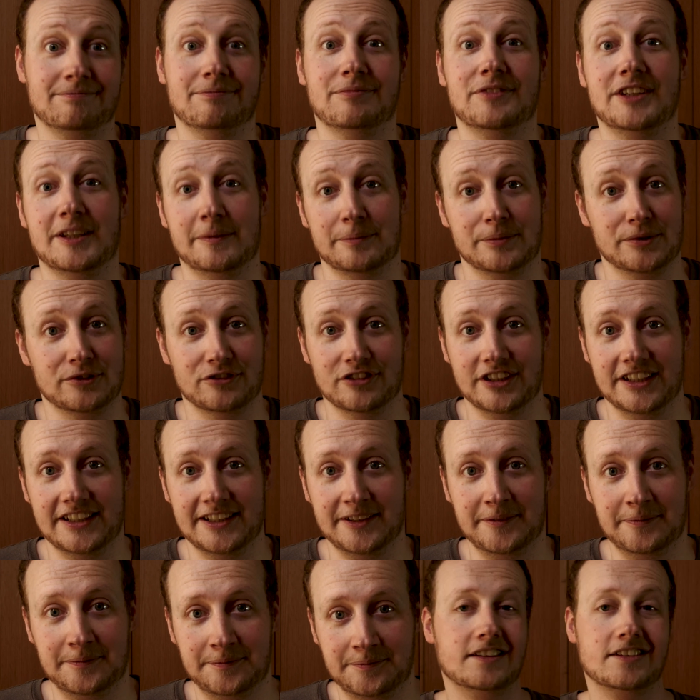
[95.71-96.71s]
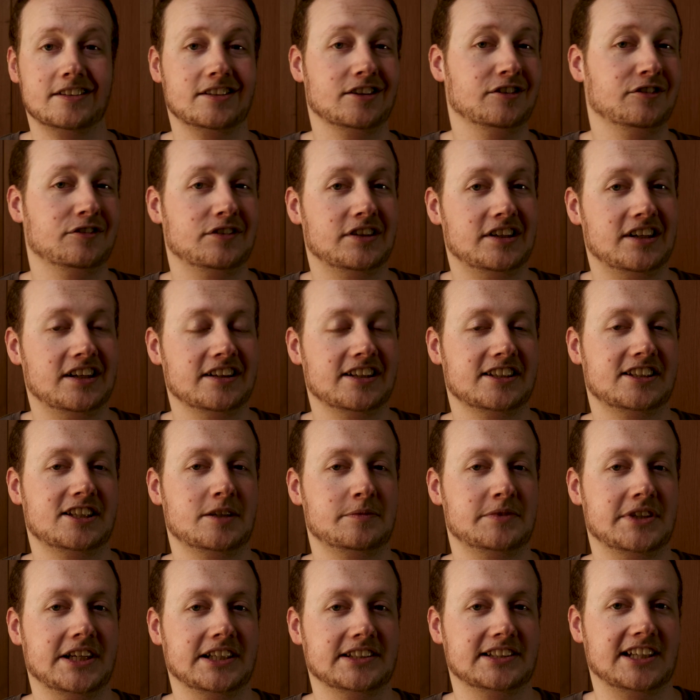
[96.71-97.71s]
Simple, really. So far, the
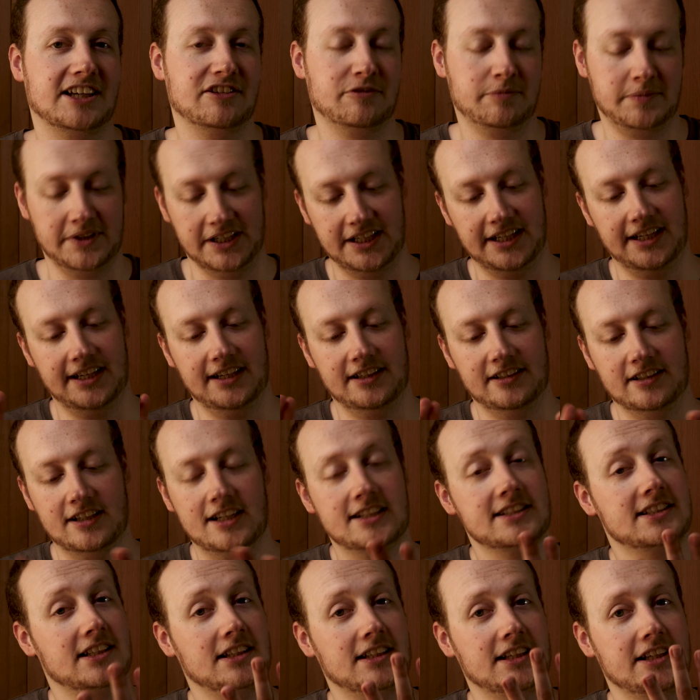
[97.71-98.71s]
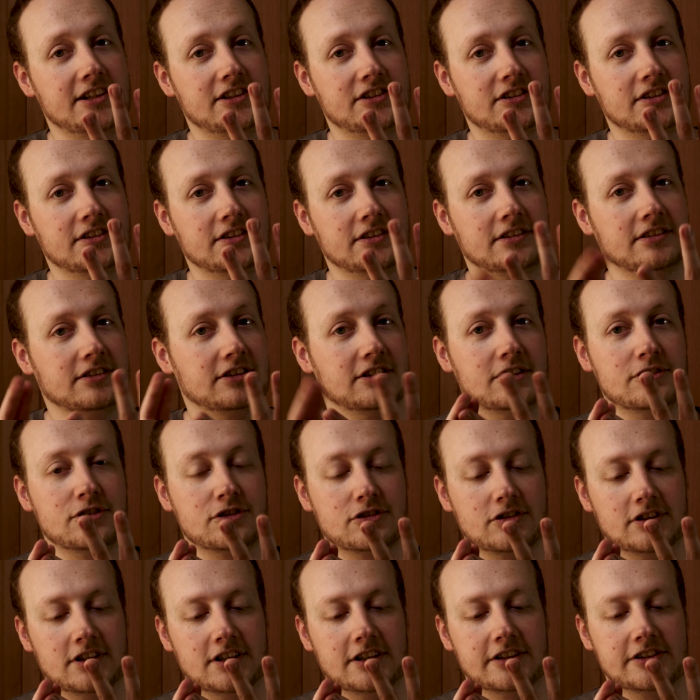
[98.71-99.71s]
subjects have been isolation,
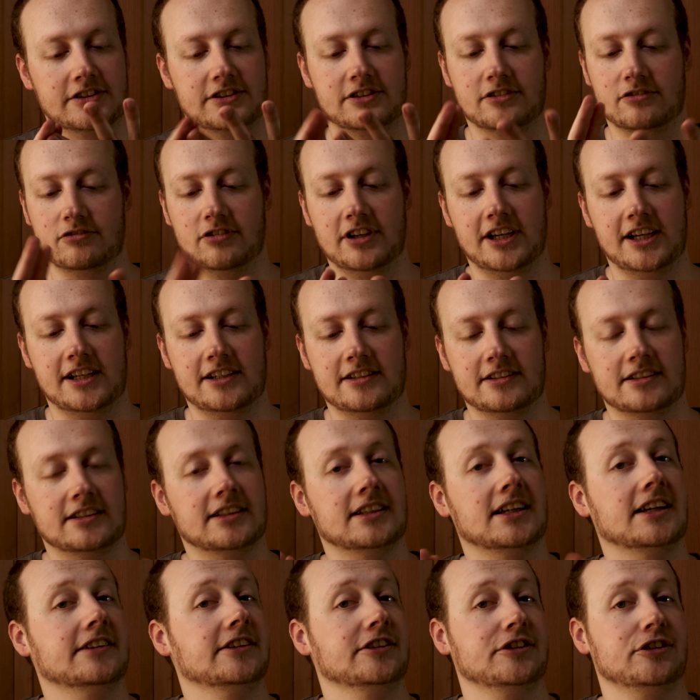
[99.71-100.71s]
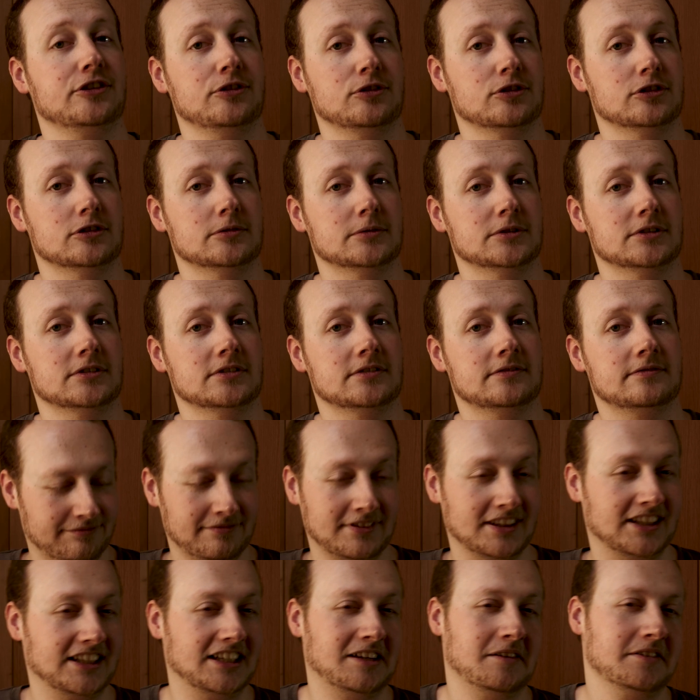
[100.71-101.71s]
contrast, red, and new normal.
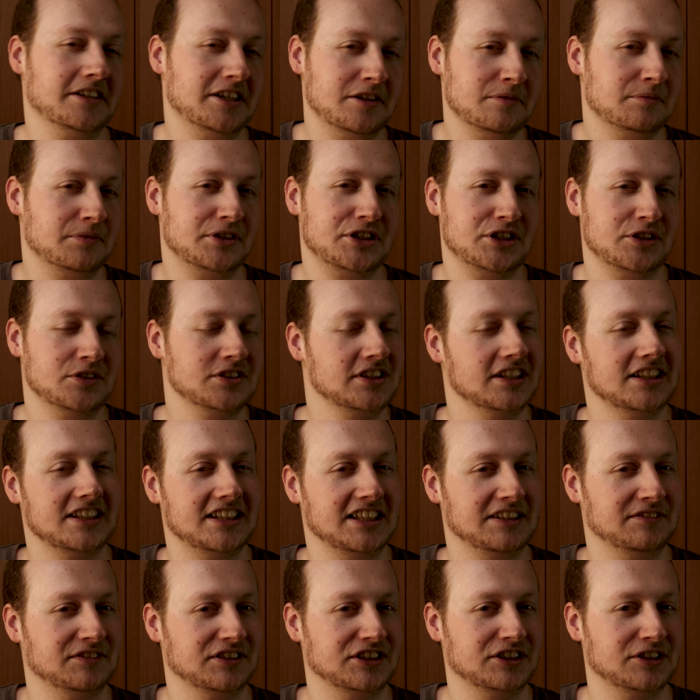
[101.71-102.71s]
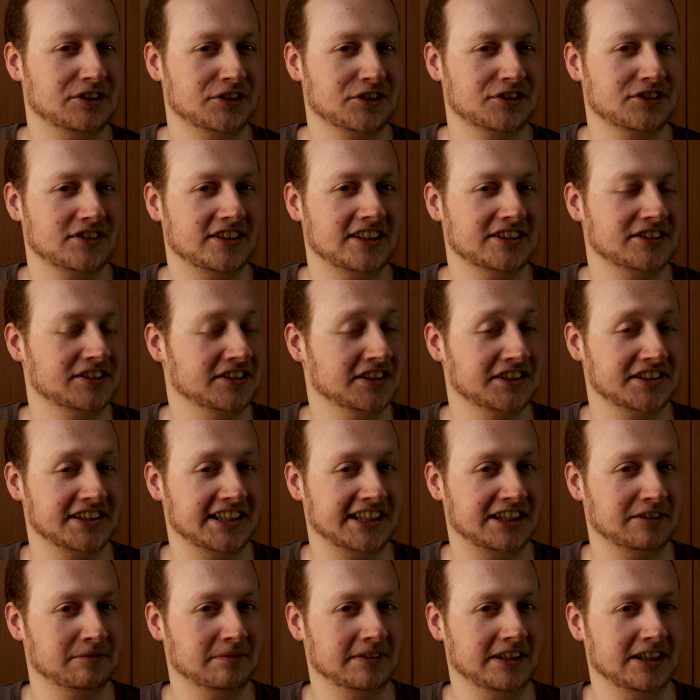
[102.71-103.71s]
Now, I didn't produce anything for contrast in the
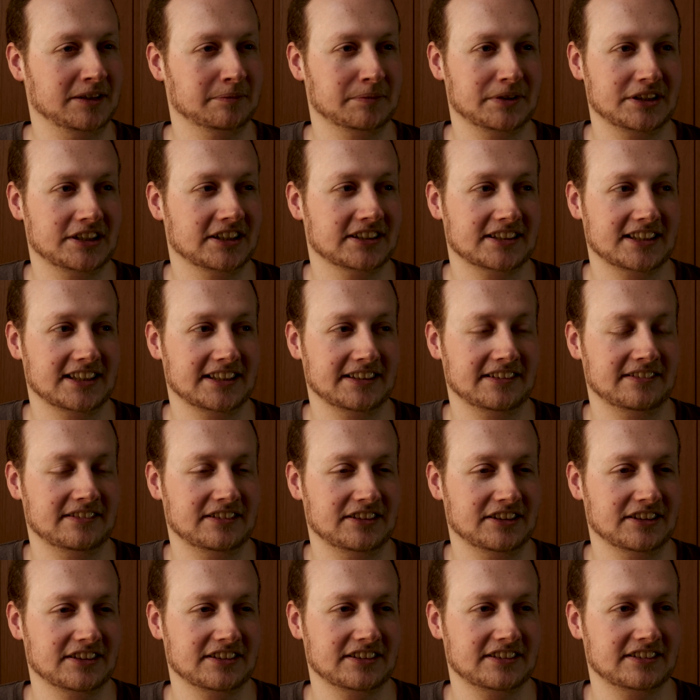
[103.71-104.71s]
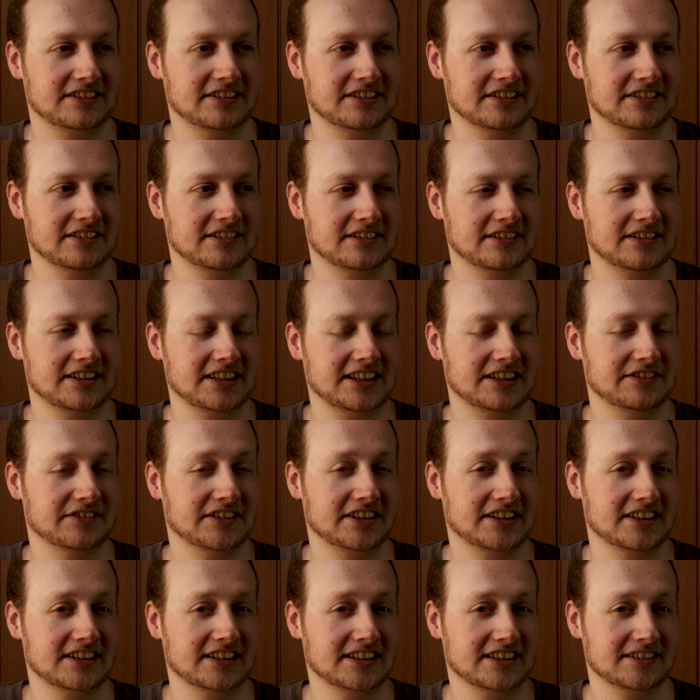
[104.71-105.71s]
second week because I just couldn't think of
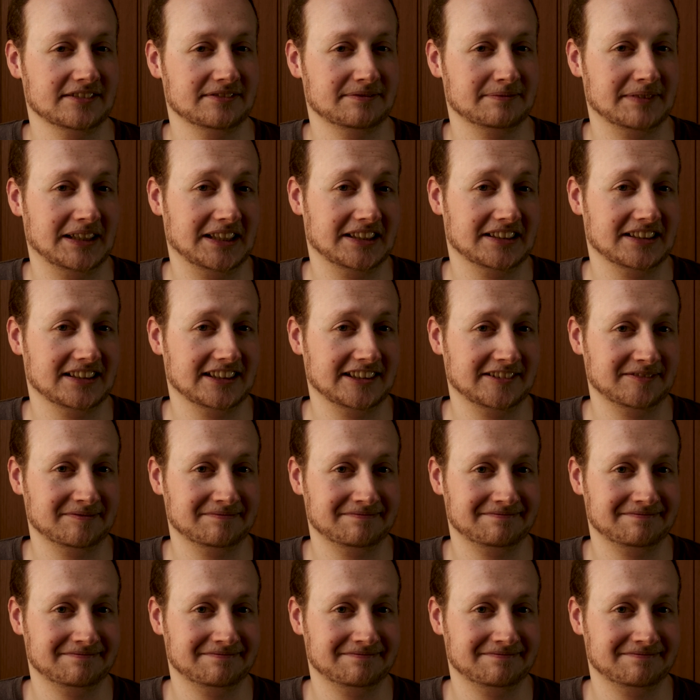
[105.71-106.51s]
anything, basically.